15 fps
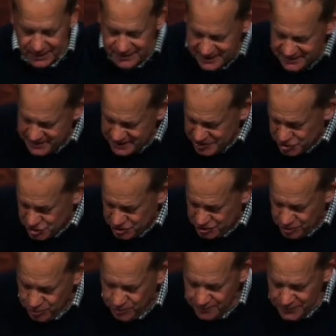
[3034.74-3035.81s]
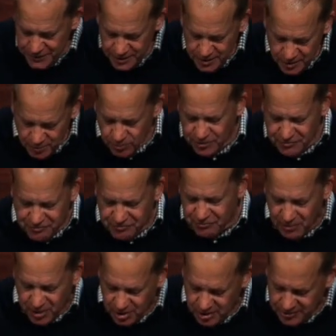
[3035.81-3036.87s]
that these two were
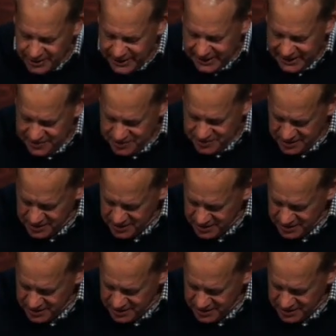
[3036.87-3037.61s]
thrown in